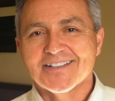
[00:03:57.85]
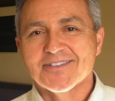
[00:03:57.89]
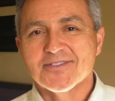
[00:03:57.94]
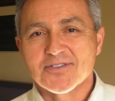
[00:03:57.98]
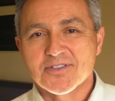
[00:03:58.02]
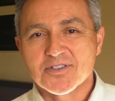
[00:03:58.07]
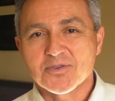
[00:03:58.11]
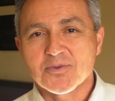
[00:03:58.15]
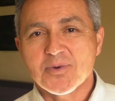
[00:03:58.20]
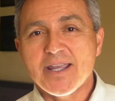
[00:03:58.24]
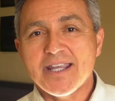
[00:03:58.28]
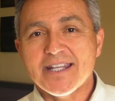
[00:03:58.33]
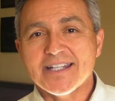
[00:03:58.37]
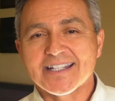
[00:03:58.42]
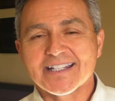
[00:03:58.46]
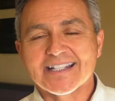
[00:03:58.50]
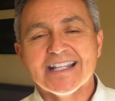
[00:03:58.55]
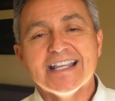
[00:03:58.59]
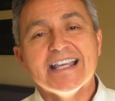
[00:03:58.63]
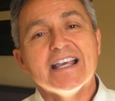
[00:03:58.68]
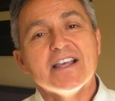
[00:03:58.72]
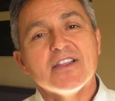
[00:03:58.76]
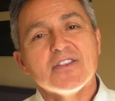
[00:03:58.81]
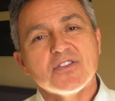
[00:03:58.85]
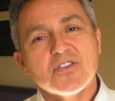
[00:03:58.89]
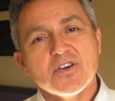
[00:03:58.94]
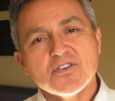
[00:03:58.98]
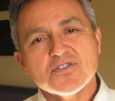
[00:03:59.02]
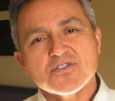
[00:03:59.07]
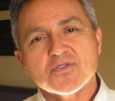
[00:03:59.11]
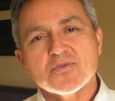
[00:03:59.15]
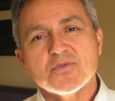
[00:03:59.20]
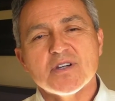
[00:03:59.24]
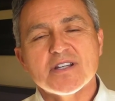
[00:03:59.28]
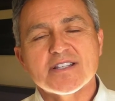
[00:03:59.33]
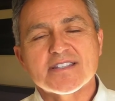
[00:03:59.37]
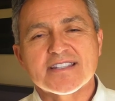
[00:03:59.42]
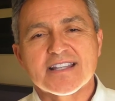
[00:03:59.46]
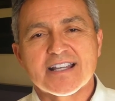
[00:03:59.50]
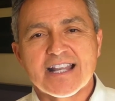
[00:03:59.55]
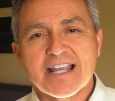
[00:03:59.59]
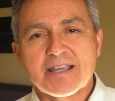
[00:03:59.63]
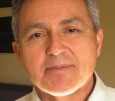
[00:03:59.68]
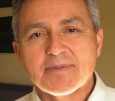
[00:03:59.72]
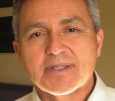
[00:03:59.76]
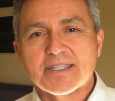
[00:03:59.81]
they're waiting. Those are the ones
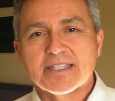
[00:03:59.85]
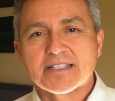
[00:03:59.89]
that I've been